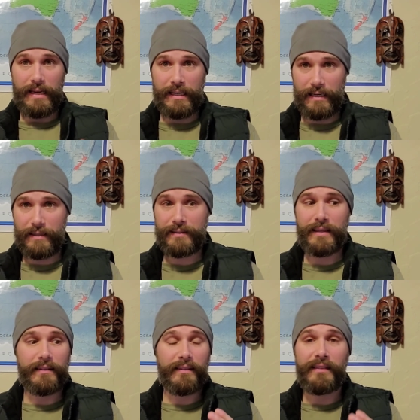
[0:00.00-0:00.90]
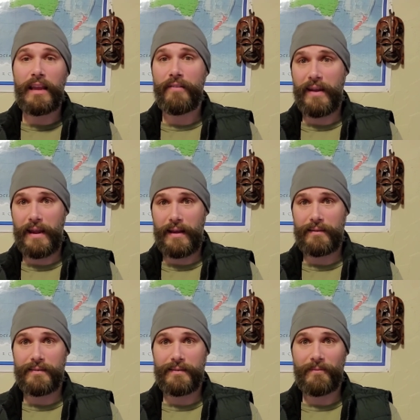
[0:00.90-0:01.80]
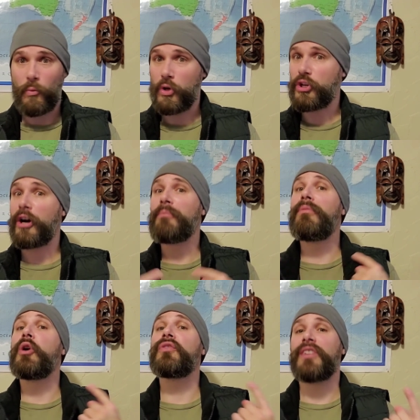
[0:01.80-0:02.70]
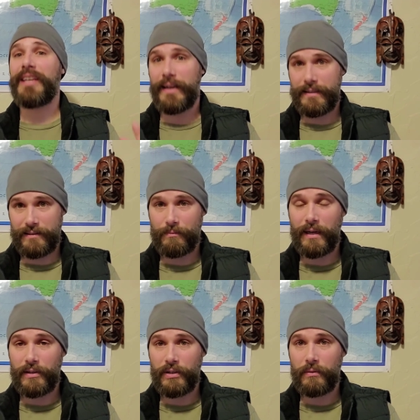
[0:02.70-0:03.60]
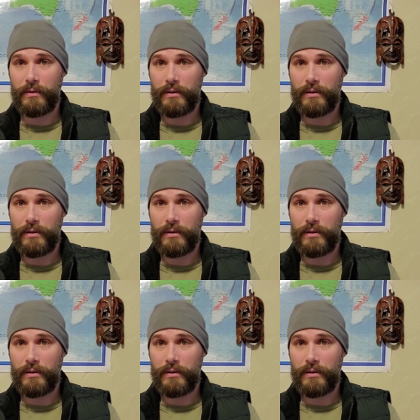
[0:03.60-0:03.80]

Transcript: Guns in safe hands, which are most guns, mind you,